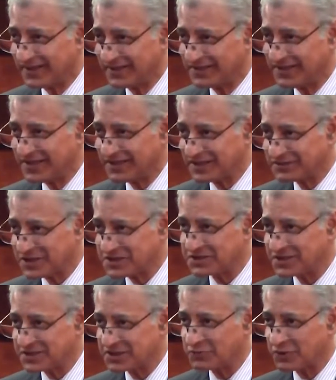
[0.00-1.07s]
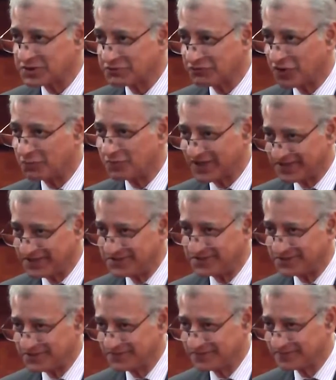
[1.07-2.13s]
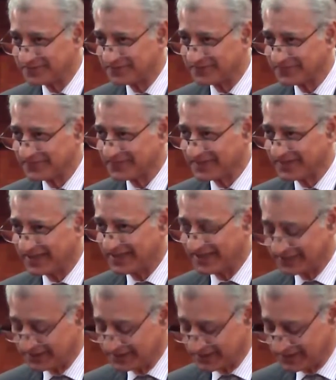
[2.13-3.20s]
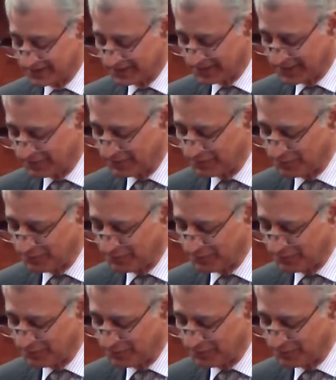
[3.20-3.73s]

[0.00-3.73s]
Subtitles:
Their existence was formalized and given